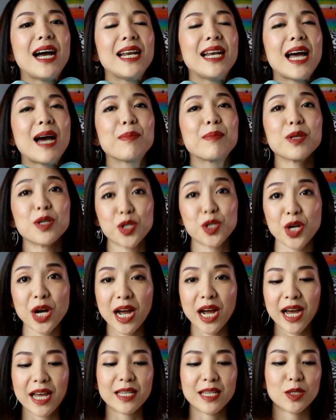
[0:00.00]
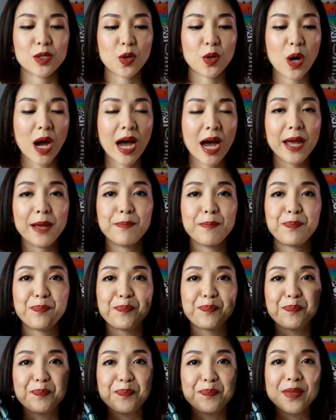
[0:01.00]
I'm gonna try, so
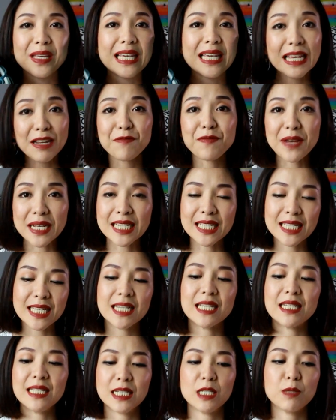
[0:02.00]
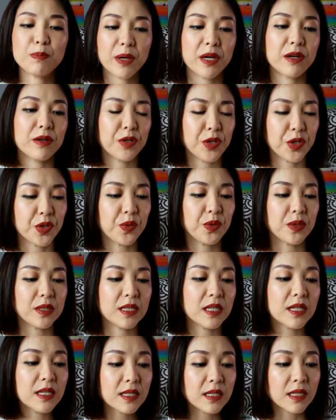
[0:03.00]
I'm investing in this pair of shoes.
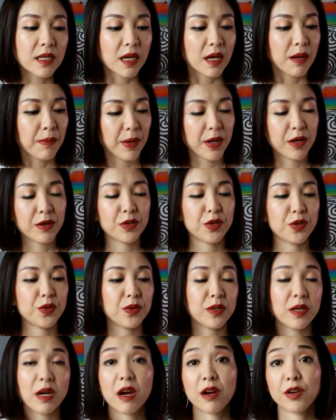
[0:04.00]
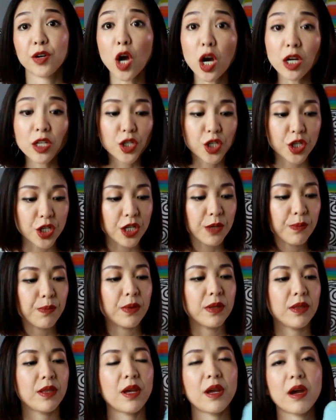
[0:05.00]
This pair of shoes are not
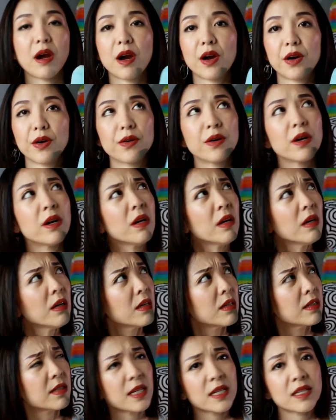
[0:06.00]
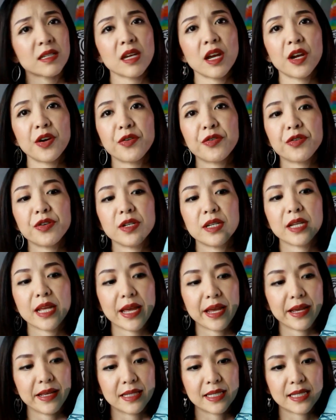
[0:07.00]
cheap. They are
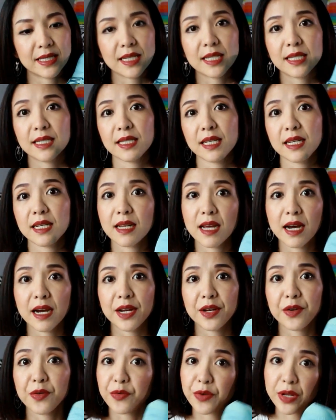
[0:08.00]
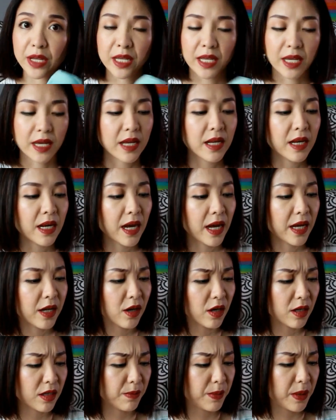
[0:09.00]
669 ringgit. I
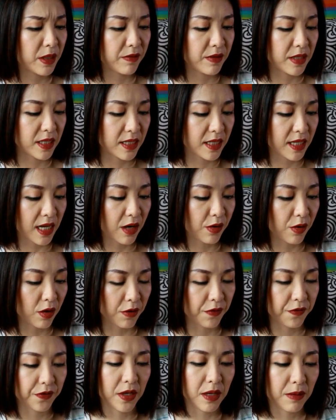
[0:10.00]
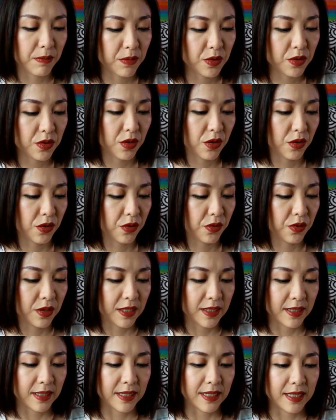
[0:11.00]
got a bit of discount off them, so
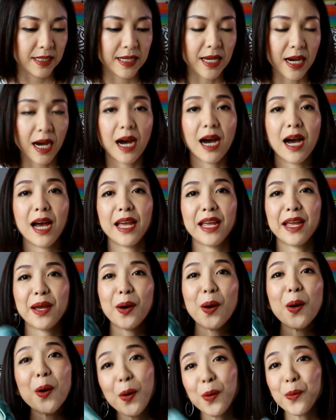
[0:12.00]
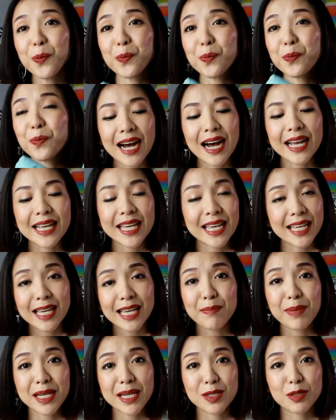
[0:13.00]
yeah, I hope I can
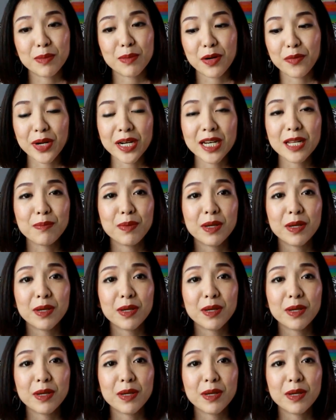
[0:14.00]
get back into my running